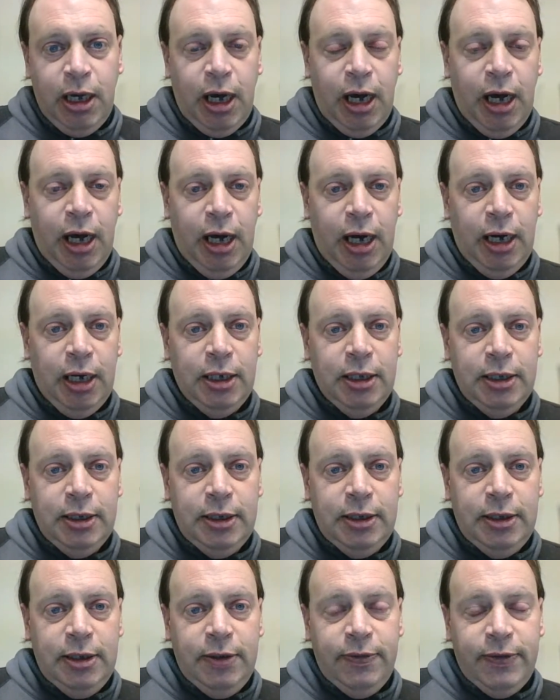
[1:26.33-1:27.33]

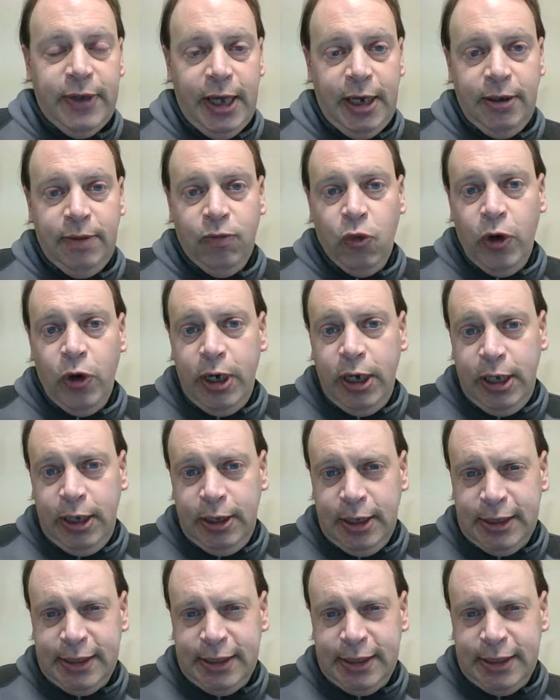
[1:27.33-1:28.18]
than winning